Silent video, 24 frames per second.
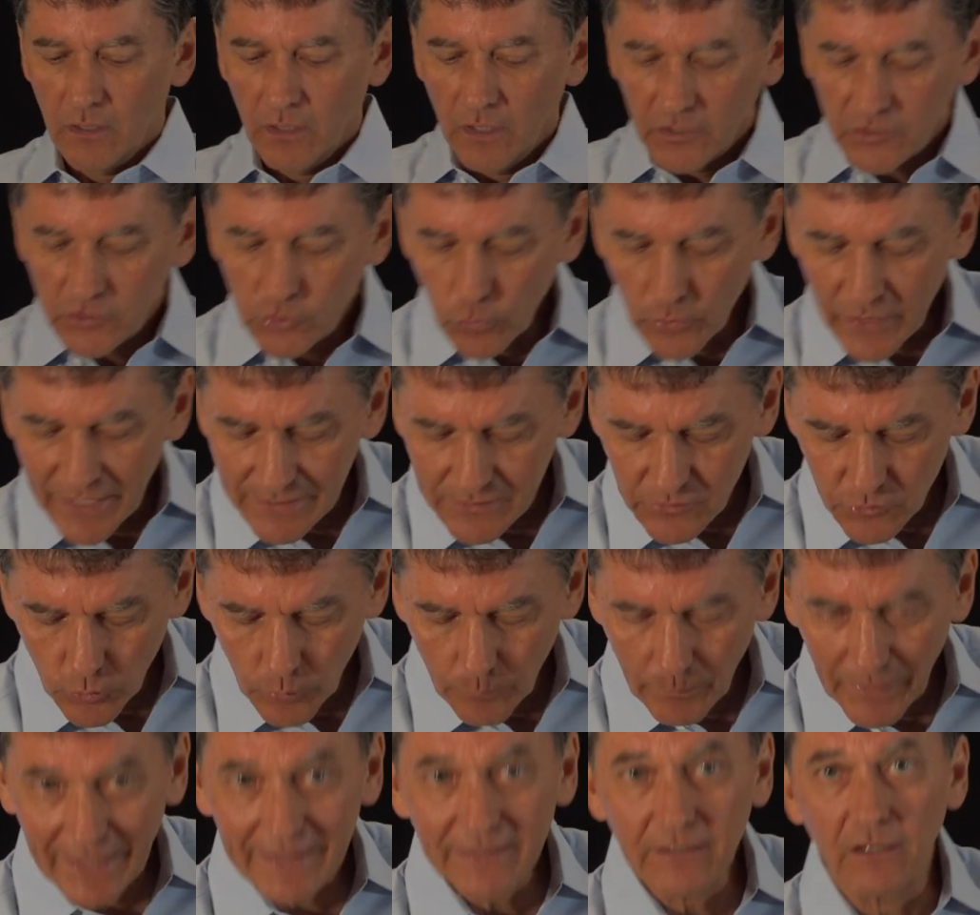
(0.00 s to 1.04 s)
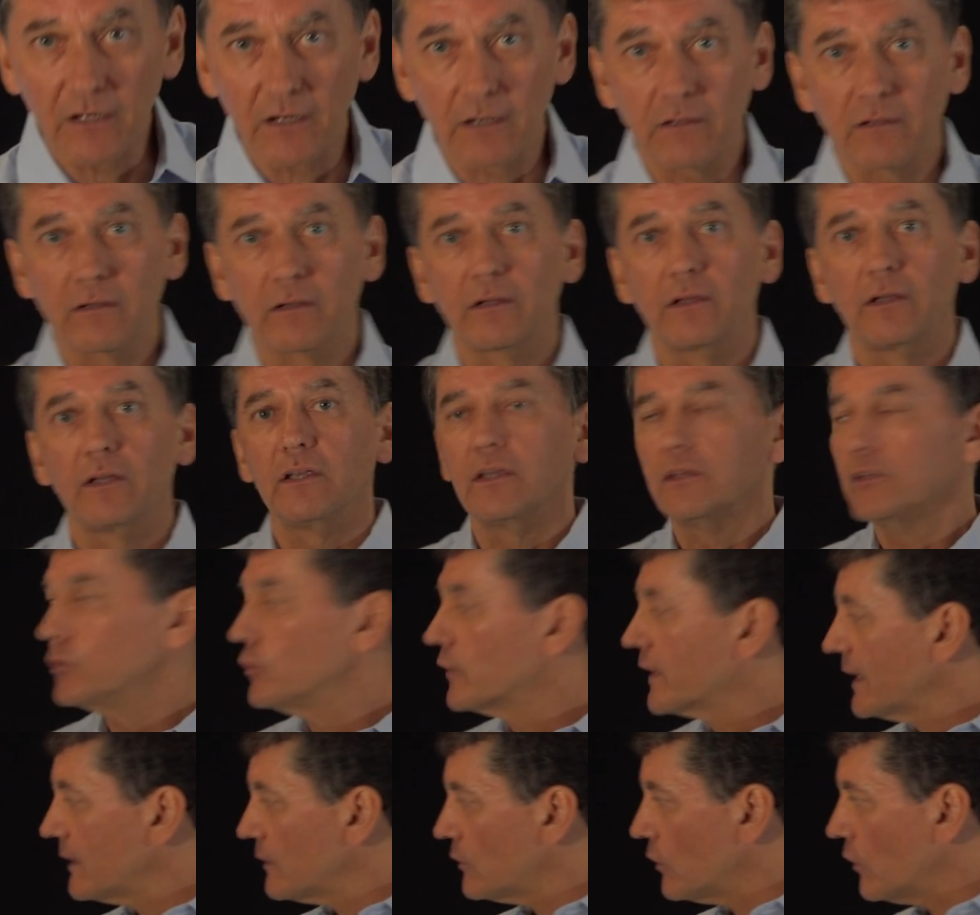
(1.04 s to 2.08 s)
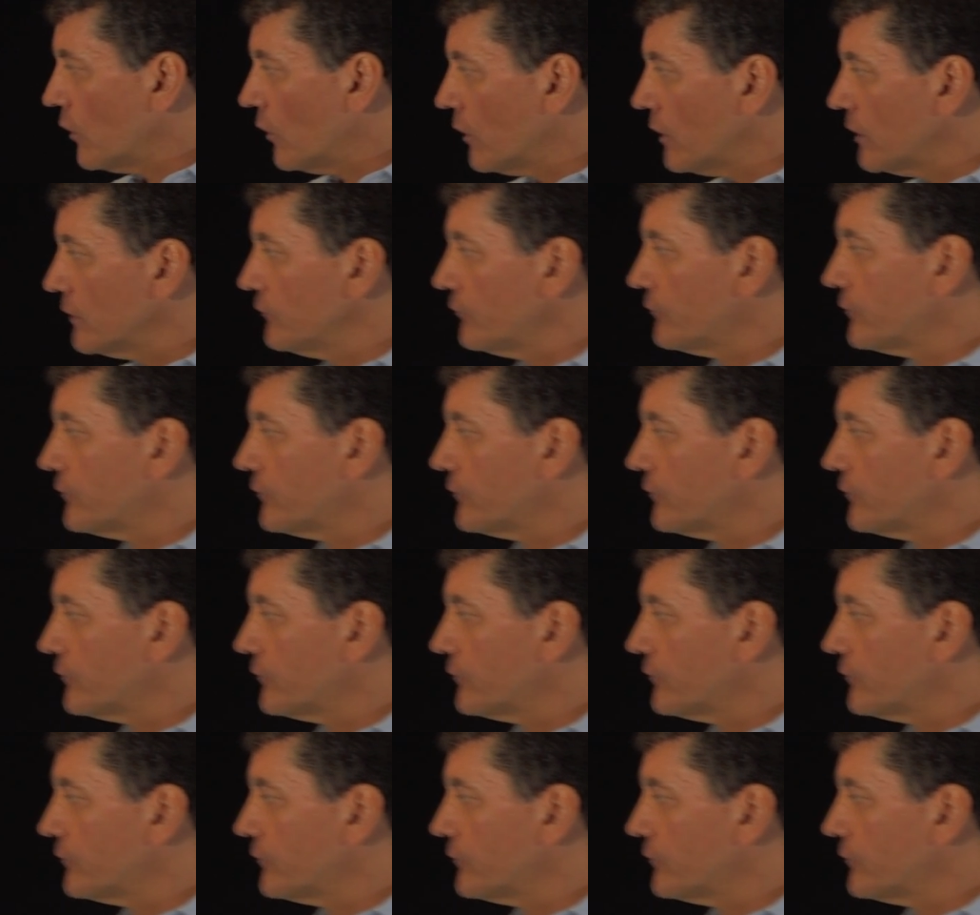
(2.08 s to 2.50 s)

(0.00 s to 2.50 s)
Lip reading: You can do better. You can learn